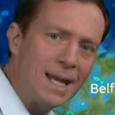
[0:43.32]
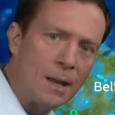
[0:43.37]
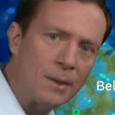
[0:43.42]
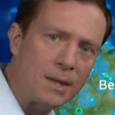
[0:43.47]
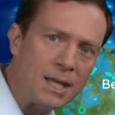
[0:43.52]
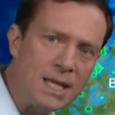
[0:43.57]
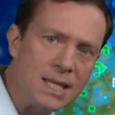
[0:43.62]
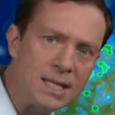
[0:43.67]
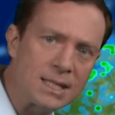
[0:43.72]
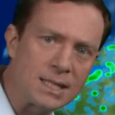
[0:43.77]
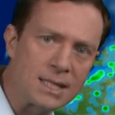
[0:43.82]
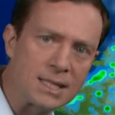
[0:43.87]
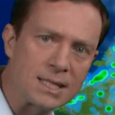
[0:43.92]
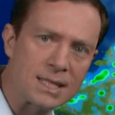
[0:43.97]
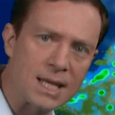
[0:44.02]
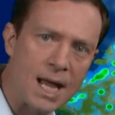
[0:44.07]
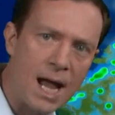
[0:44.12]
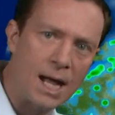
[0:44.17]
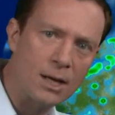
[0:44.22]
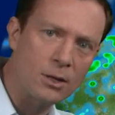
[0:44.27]
down the eastern
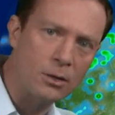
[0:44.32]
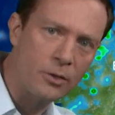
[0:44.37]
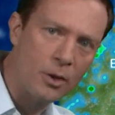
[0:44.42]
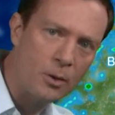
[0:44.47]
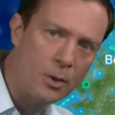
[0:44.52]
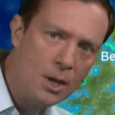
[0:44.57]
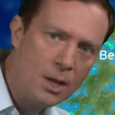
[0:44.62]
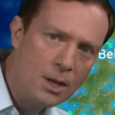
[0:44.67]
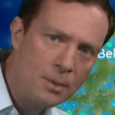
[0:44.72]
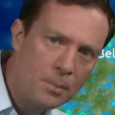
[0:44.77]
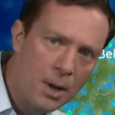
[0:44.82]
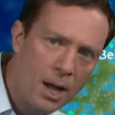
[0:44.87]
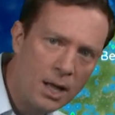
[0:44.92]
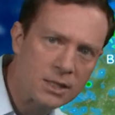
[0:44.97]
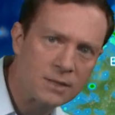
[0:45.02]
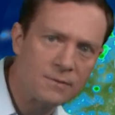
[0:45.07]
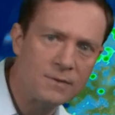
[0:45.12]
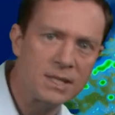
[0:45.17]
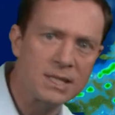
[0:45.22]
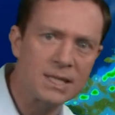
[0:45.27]
side, although
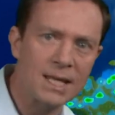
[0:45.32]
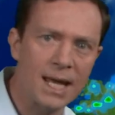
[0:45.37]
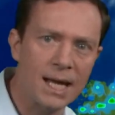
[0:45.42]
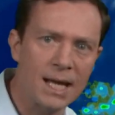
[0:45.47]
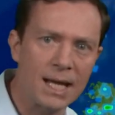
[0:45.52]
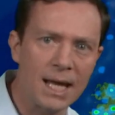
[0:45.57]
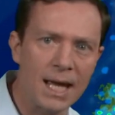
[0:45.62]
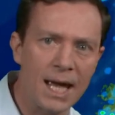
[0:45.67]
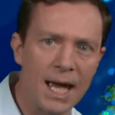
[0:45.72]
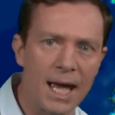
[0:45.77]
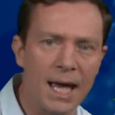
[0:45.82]
parts of East Anglia